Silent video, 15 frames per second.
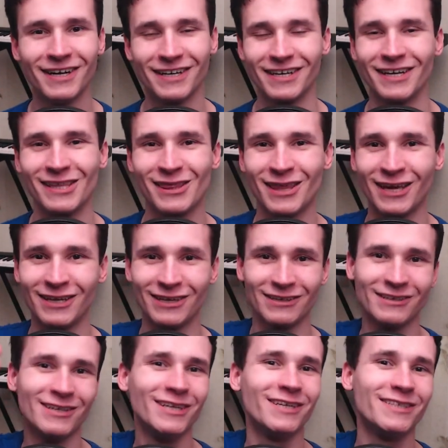okay, thank
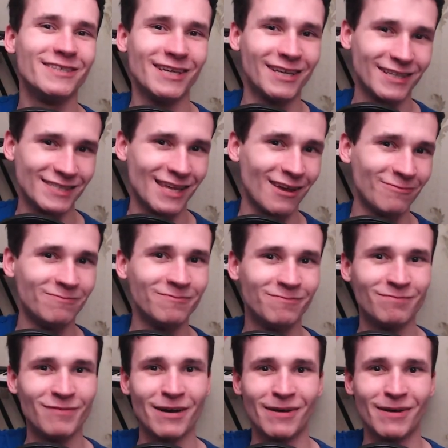you. See you next time. Bye